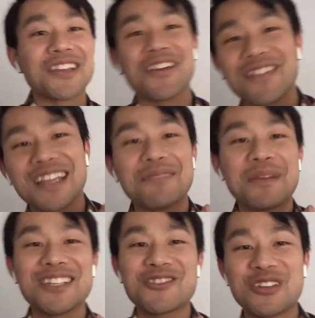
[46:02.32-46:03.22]
you know,
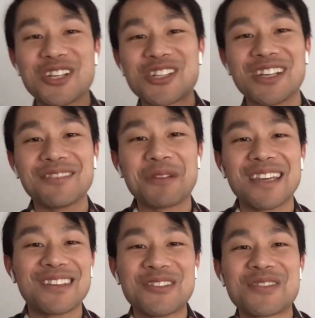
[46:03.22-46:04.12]
Vietnamese tradition, we
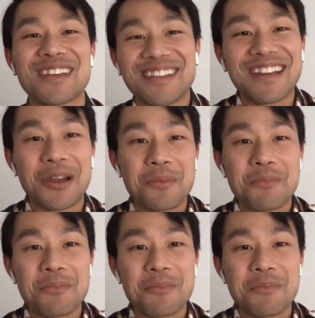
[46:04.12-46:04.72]
use it, you